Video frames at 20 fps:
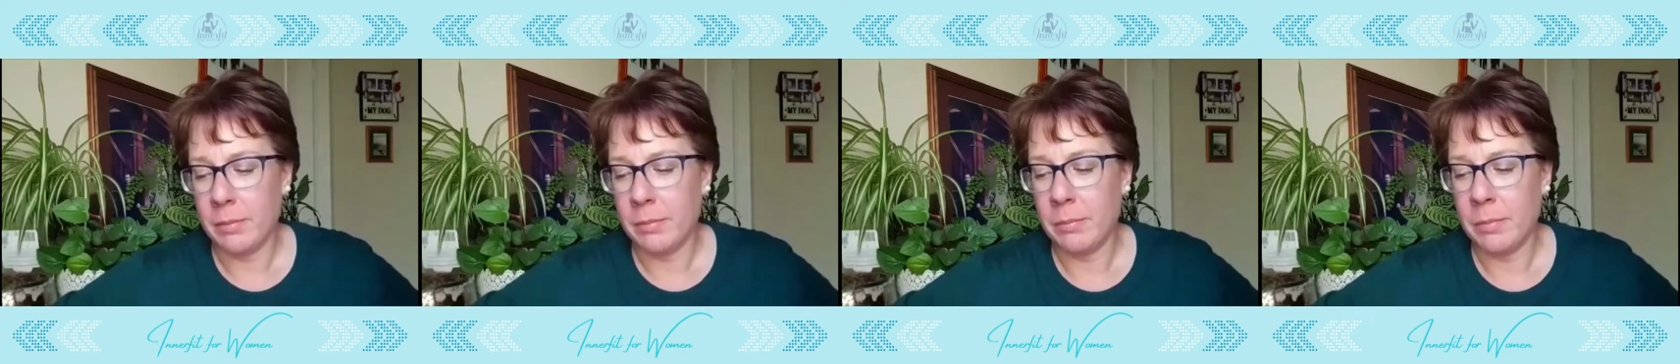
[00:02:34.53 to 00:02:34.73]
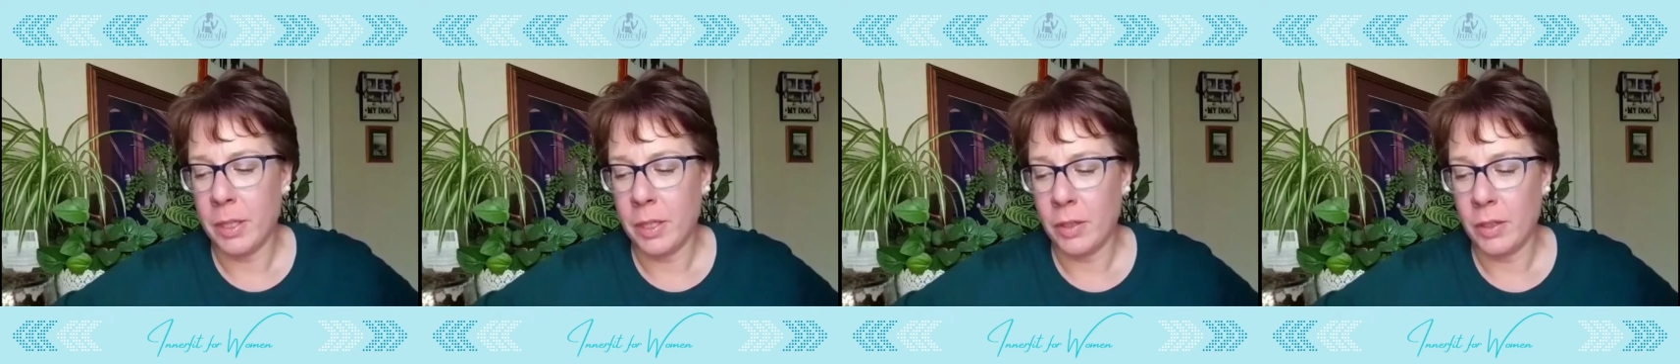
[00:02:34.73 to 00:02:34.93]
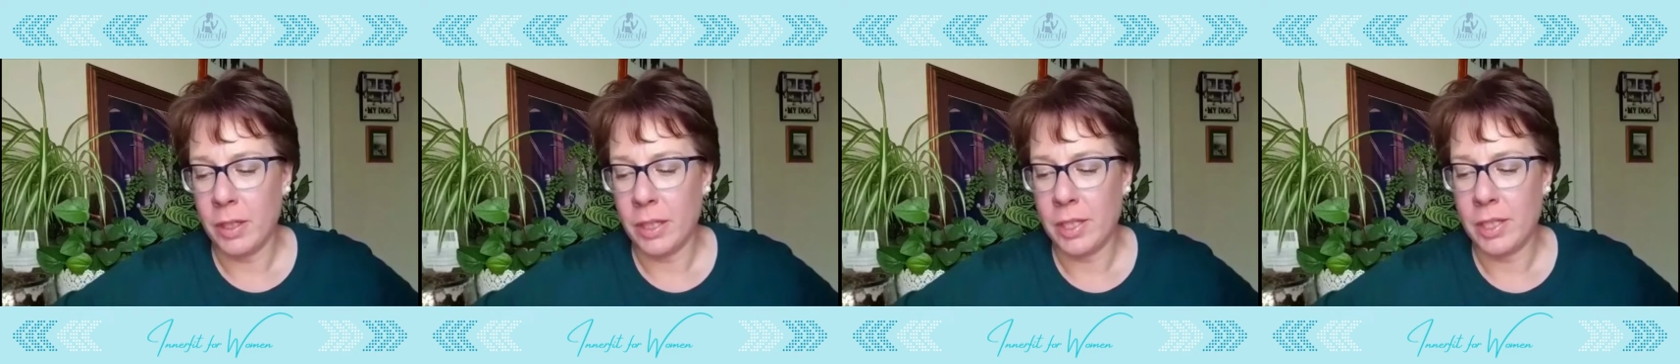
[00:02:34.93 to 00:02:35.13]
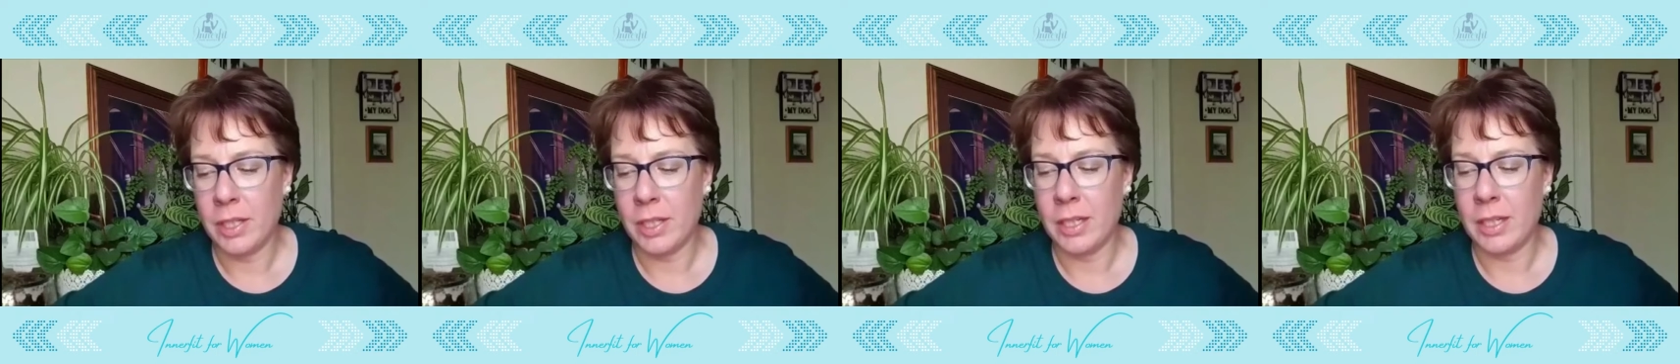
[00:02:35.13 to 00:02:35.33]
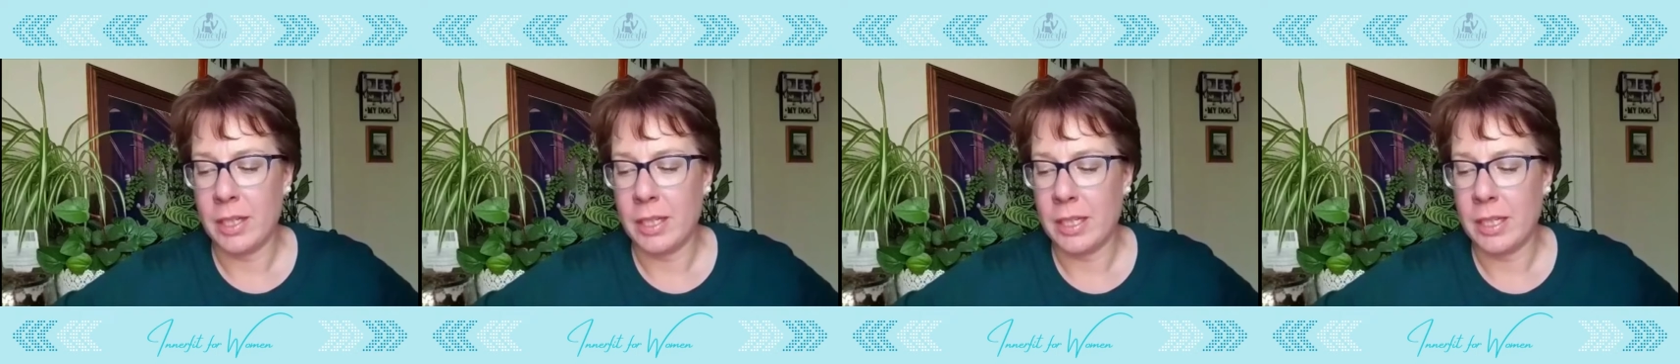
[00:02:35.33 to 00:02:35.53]
My knowledge
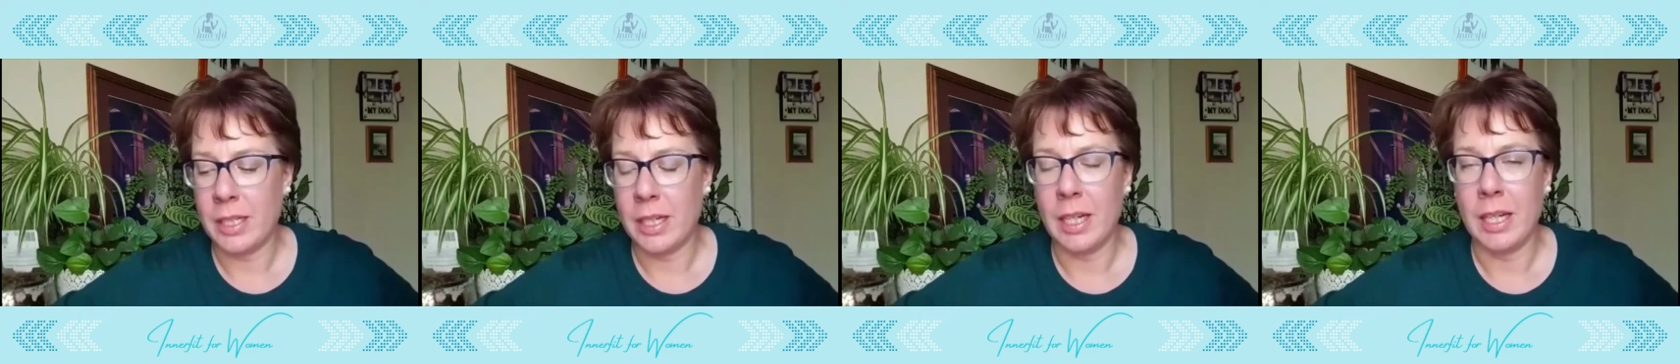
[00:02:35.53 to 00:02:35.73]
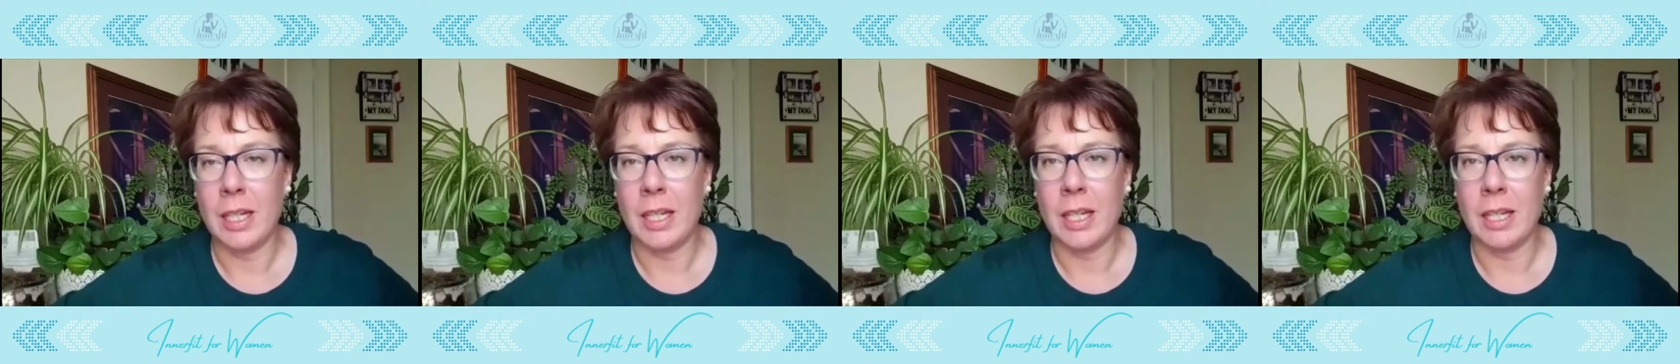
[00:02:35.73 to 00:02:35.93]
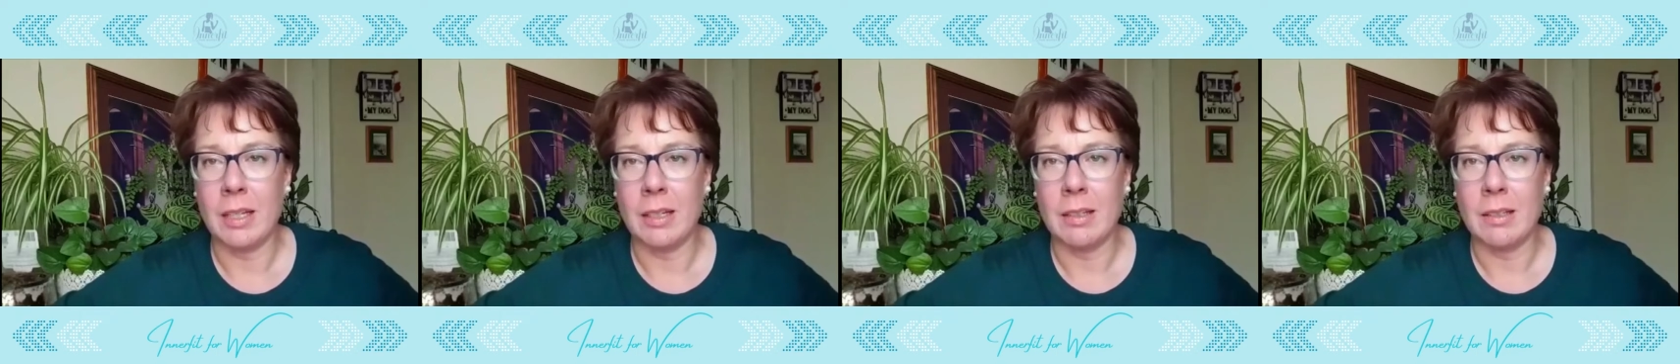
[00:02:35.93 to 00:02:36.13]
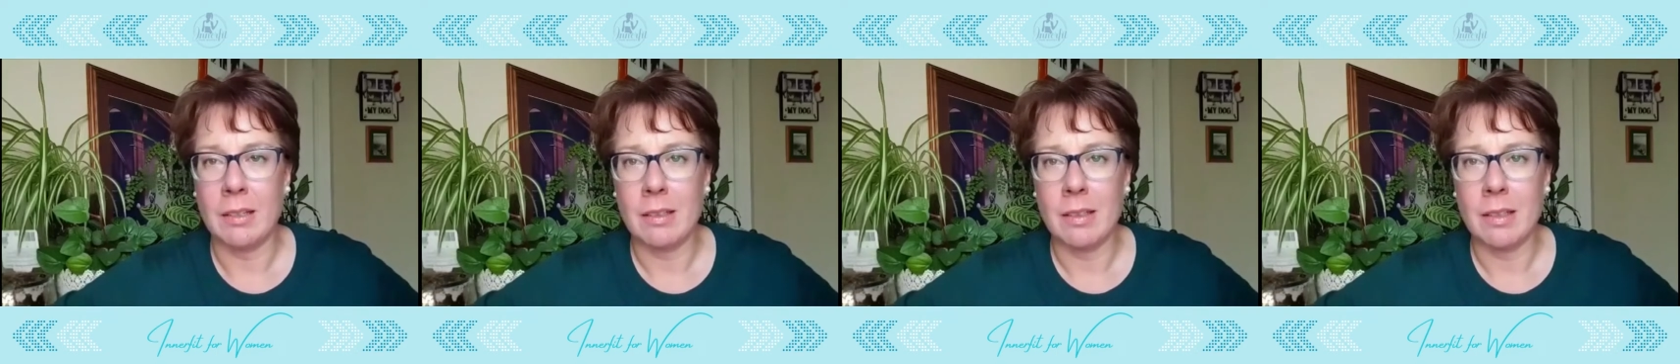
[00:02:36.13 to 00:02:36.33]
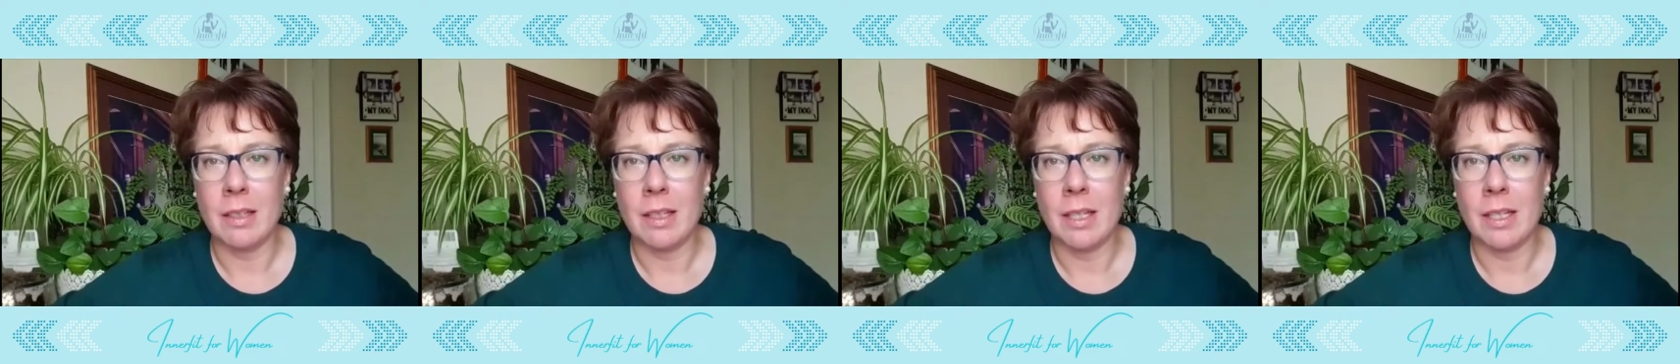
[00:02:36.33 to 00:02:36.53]
and understanding
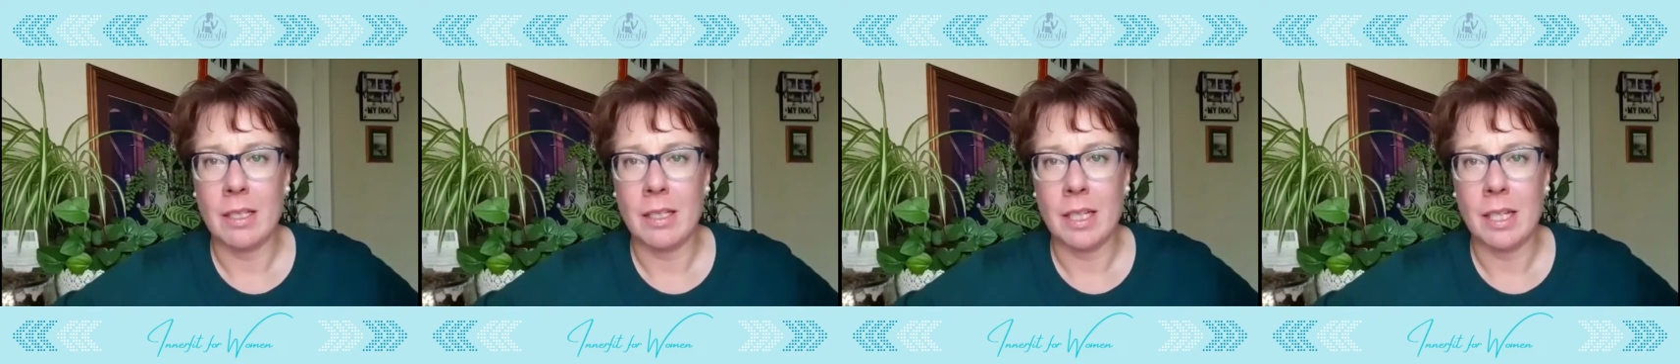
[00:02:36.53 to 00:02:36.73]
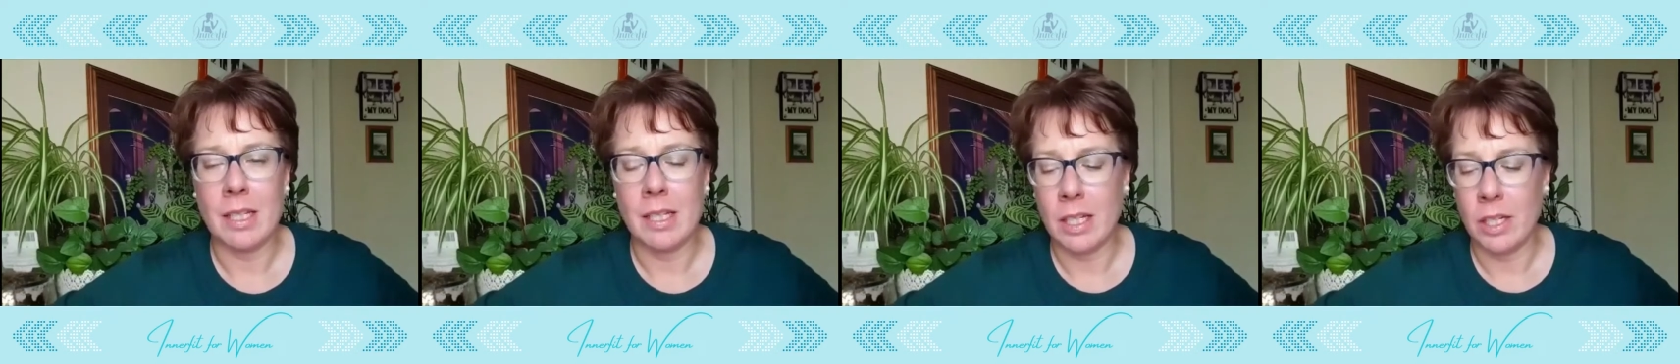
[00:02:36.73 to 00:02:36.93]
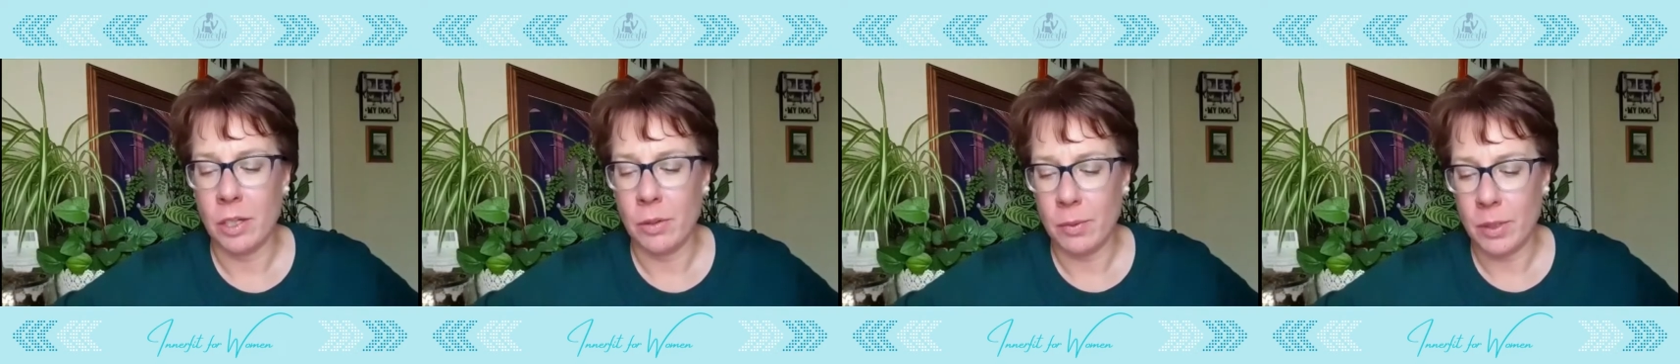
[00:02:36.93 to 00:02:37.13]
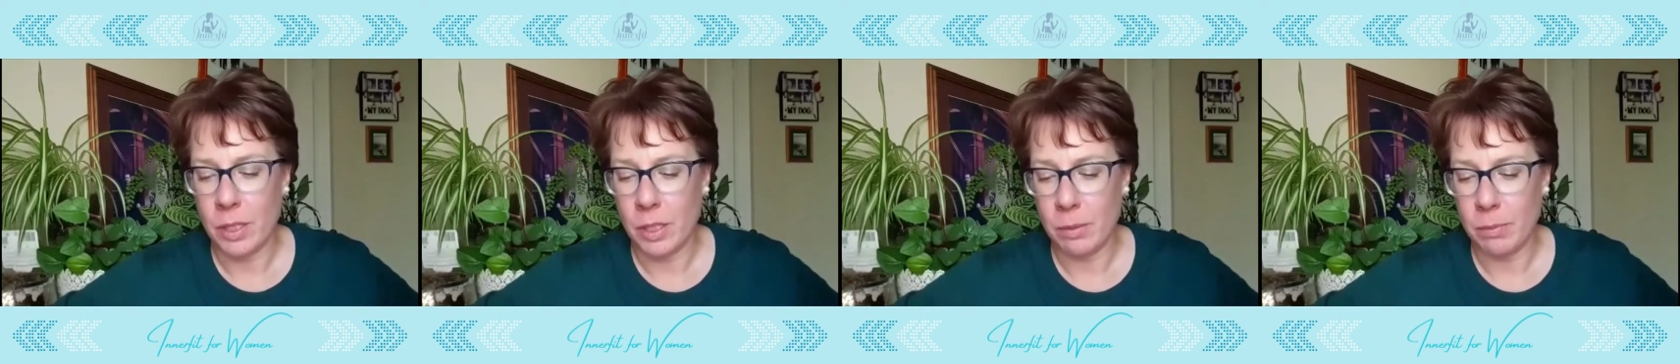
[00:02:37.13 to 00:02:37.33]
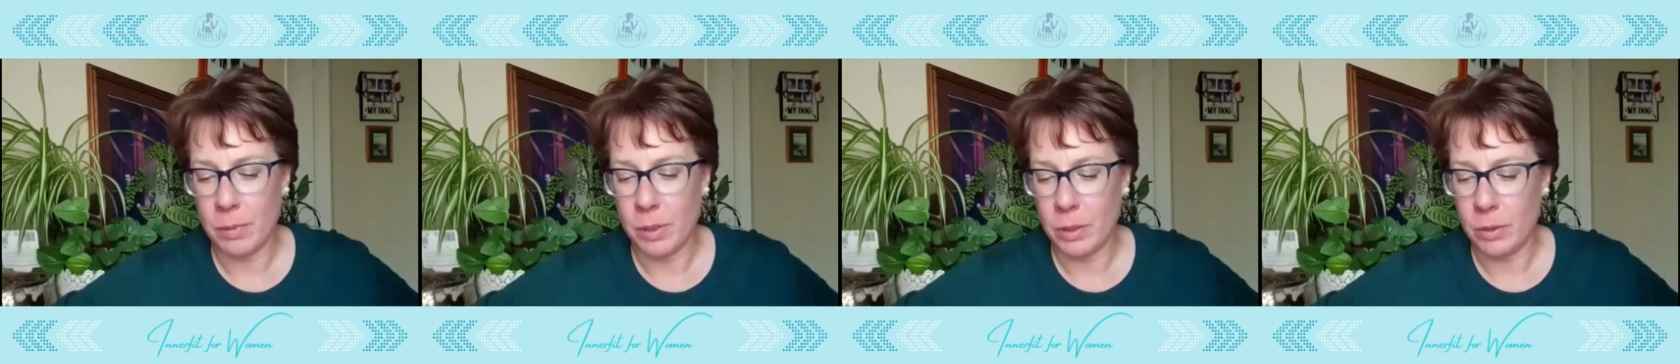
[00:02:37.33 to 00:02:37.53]
is continuing
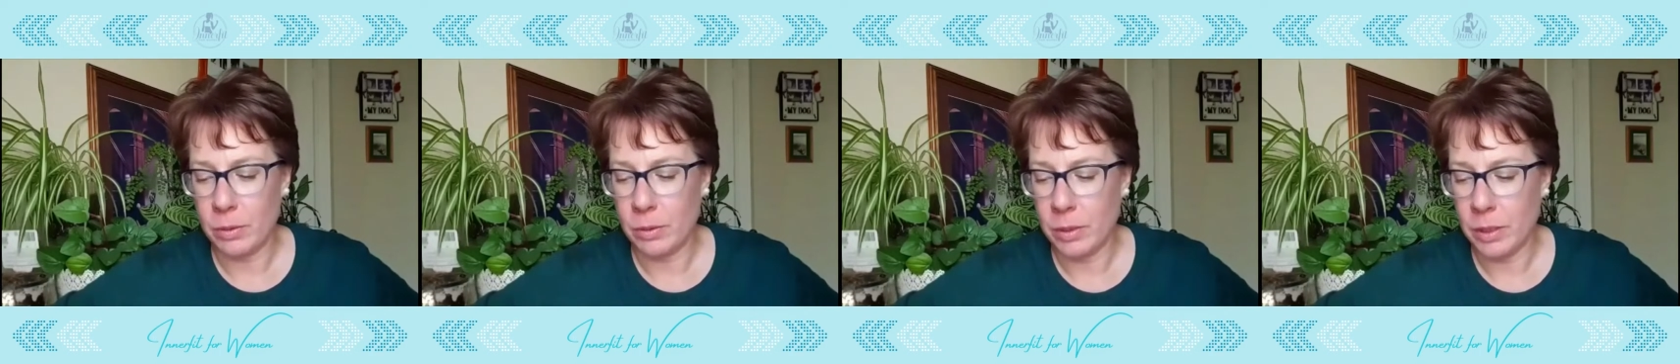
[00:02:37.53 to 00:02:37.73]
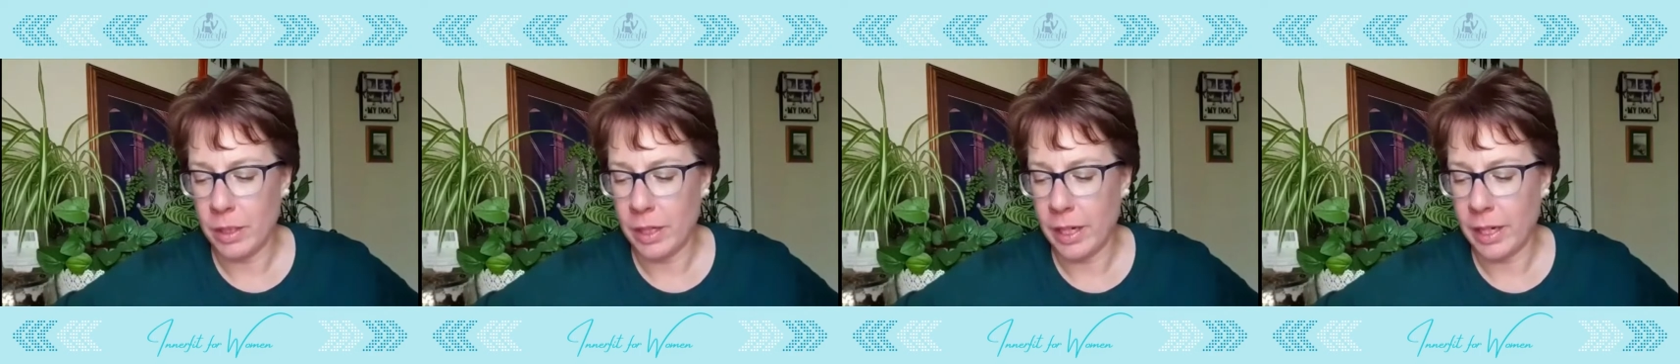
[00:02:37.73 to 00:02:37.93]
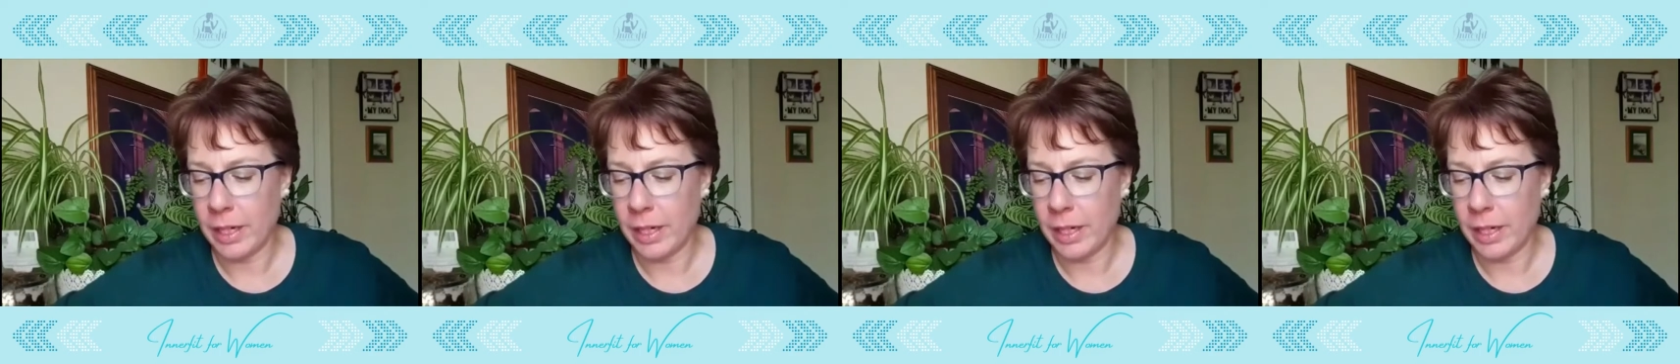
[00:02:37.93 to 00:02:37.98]
to build